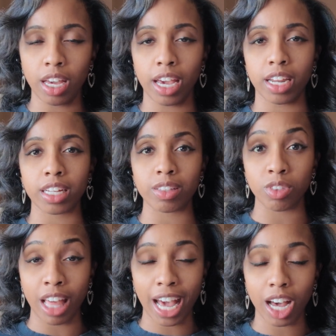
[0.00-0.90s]
And
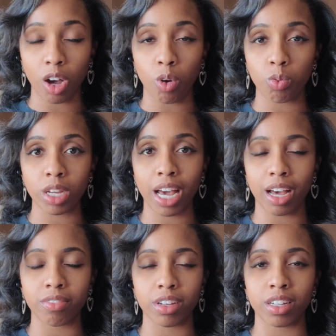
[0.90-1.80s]
now we
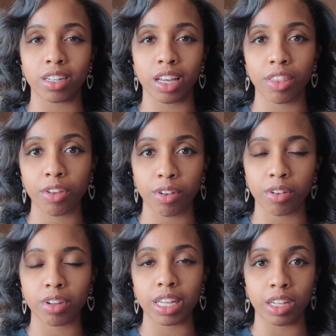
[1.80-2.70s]
have
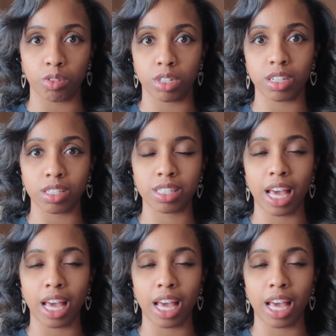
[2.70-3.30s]
another illness